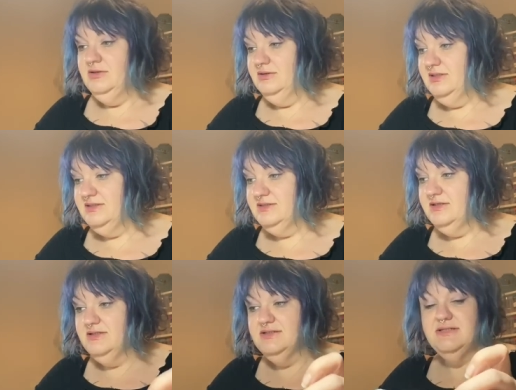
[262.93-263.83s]
This
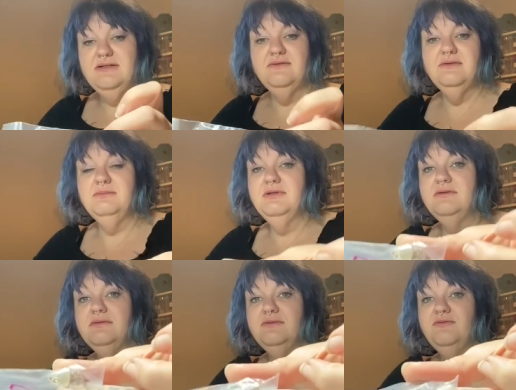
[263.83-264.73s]
sterling silver and
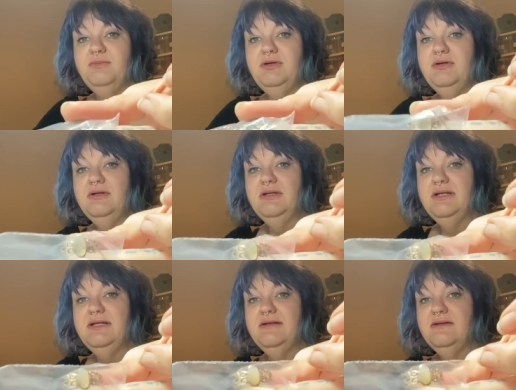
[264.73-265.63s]
mother of pearl
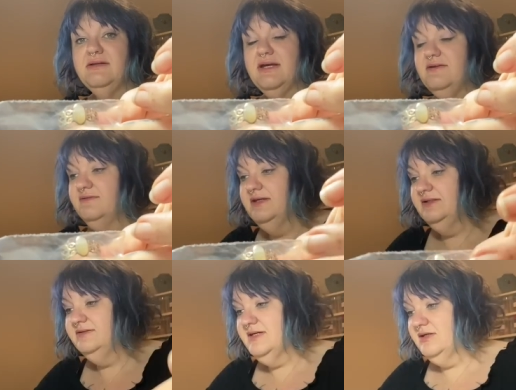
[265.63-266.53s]
little kind of
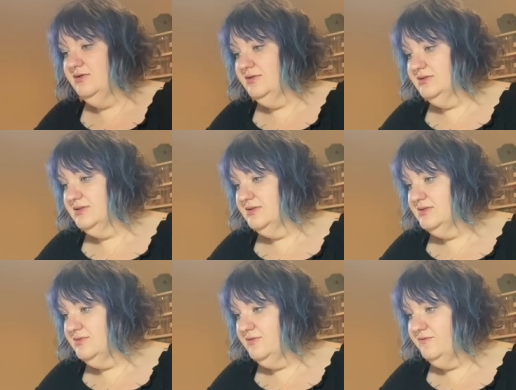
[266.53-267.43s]
Celtic knot
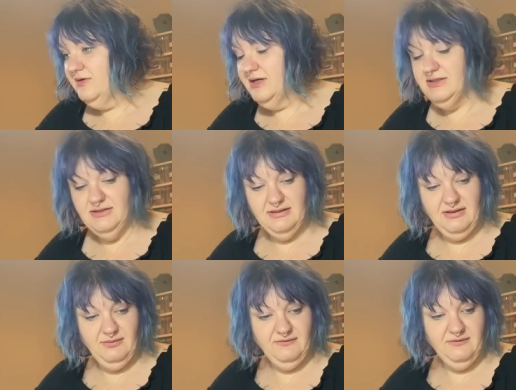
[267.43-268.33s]
sort of ring
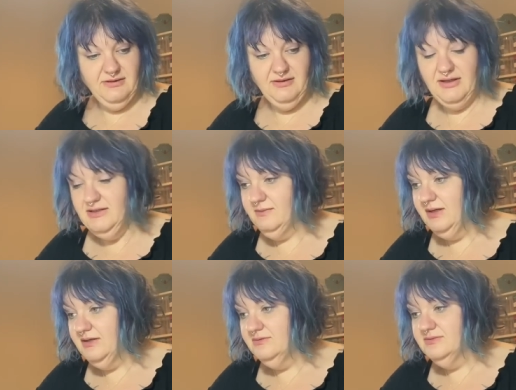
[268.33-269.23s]
that was
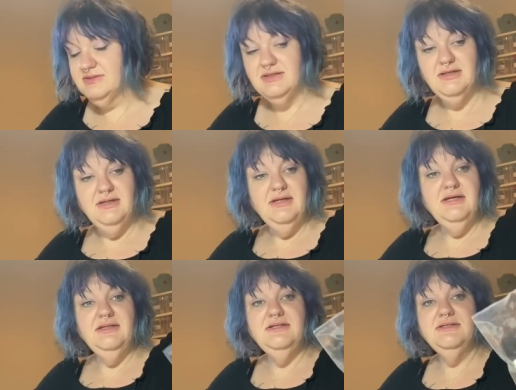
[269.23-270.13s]
£9.
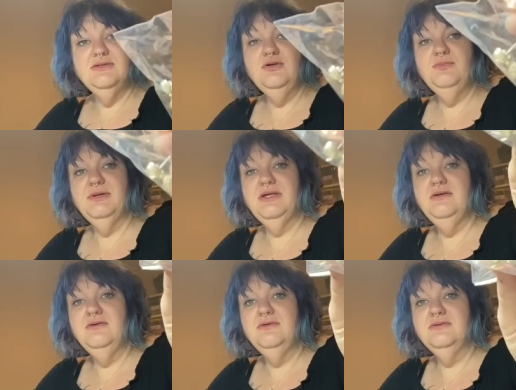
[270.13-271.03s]
These super
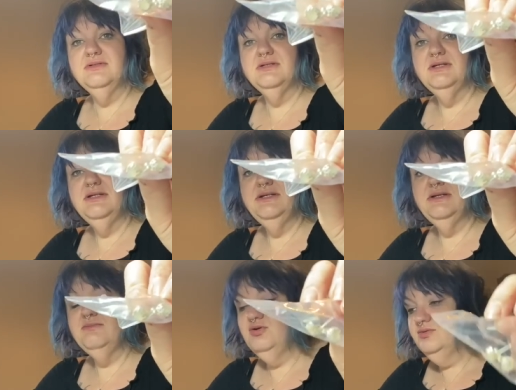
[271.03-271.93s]
cute
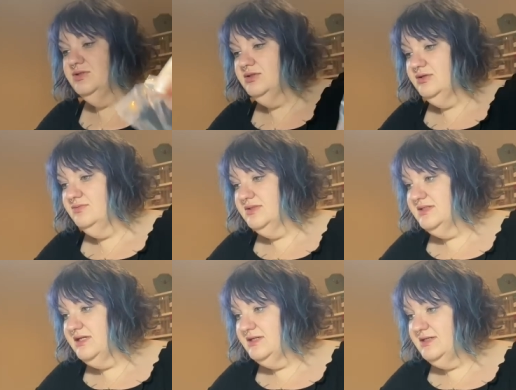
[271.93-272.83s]
little moonstone
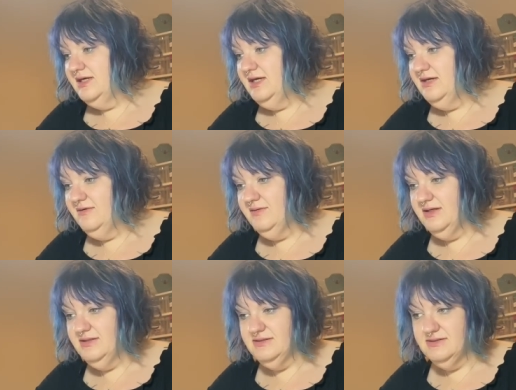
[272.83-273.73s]
stud
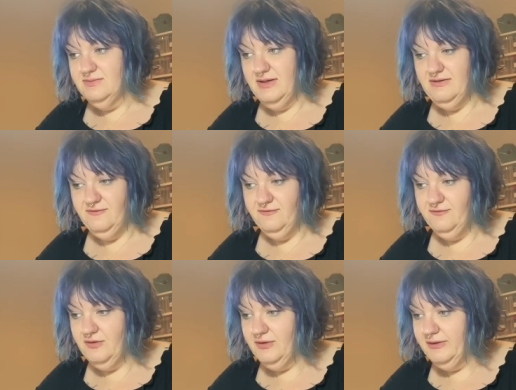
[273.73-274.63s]
earrings went
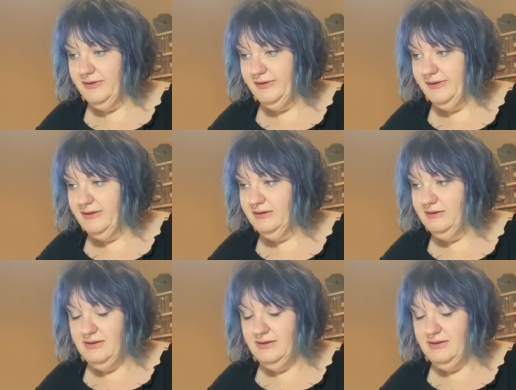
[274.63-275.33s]
for